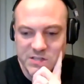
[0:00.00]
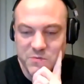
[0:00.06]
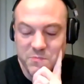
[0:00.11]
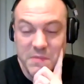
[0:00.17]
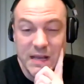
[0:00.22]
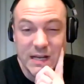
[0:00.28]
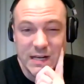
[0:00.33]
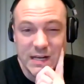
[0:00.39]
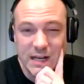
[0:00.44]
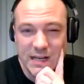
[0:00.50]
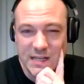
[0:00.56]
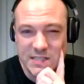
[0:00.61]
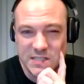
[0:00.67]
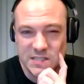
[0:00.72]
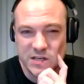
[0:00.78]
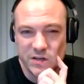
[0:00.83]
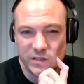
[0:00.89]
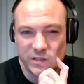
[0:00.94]
you may not
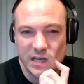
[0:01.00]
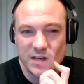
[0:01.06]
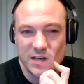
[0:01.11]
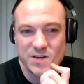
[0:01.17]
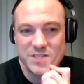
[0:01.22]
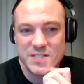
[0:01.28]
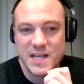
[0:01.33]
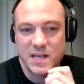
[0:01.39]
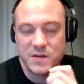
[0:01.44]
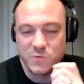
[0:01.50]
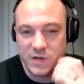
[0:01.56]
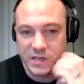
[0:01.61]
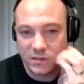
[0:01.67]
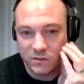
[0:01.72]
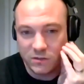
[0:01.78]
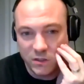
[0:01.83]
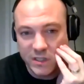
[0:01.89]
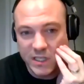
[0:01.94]
necessarily understand what
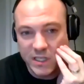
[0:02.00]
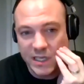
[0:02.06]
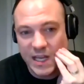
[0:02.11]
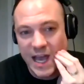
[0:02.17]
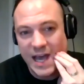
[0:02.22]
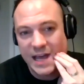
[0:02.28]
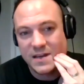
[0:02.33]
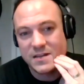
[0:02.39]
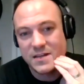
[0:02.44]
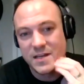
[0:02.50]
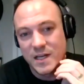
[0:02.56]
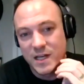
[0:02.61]
you're looking at.